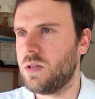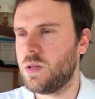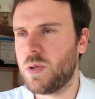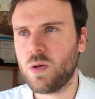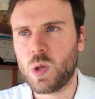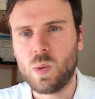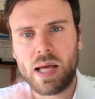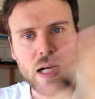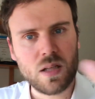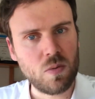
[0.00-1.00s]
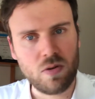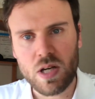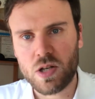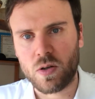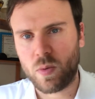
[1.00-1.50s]
spiritual
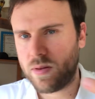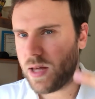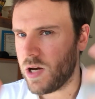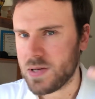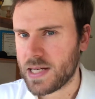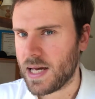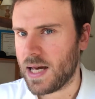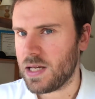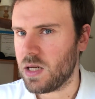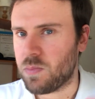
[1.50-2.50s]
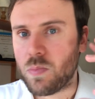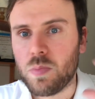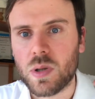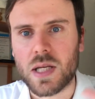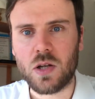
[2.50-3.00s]
exploration without any
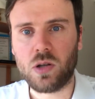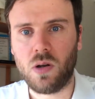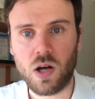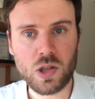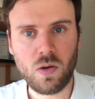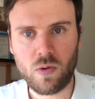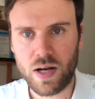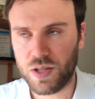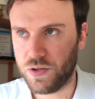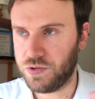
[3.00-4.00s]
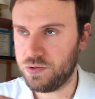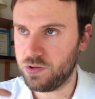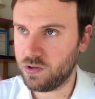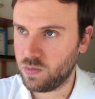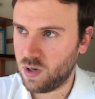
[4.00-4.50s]
potential logical grounding
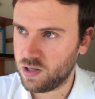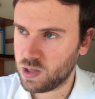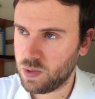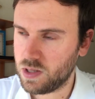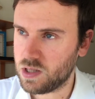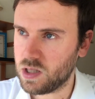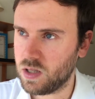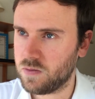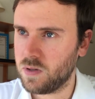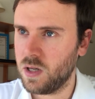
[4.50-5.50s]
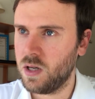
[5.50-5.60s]
to the possibility of,